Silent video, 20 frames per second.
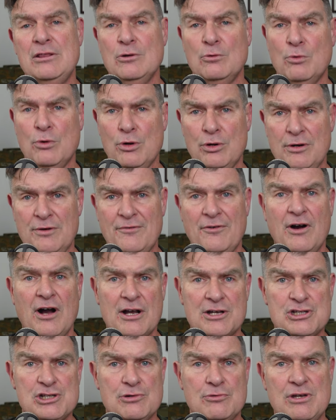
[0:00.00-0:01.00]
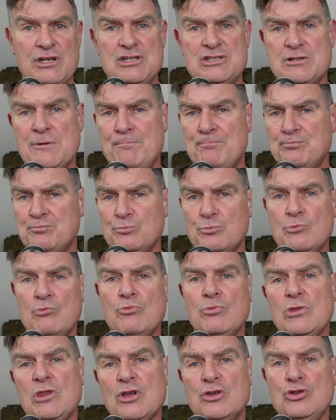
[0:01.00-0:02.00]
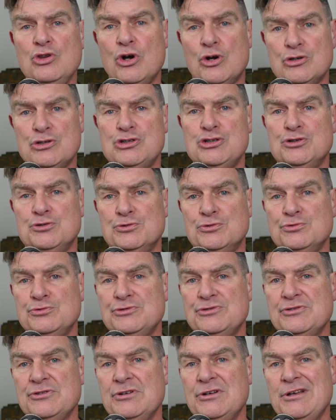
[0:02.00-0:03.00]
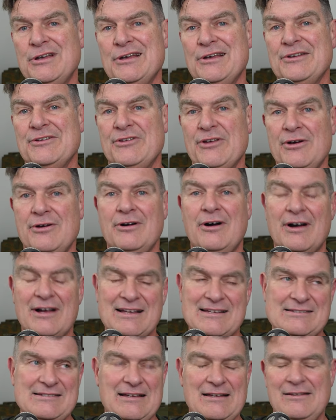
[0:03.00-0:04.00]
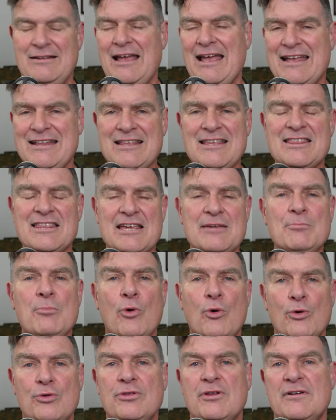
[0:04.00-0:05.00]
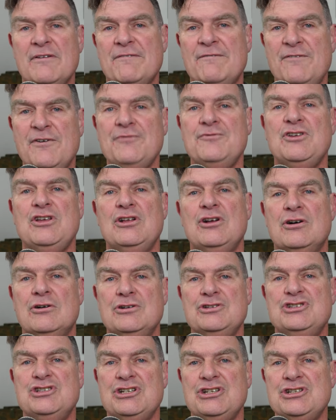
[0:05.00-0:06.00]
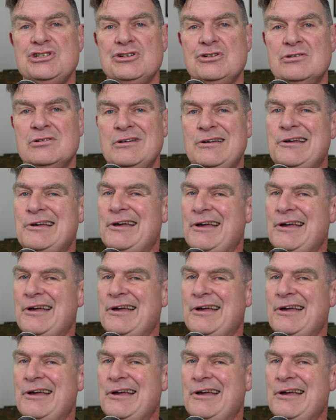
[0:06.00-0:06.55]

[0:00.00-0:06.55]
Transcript: the world of luxuries, not tools. So like I said, anything more than a fifty dollar G-Shock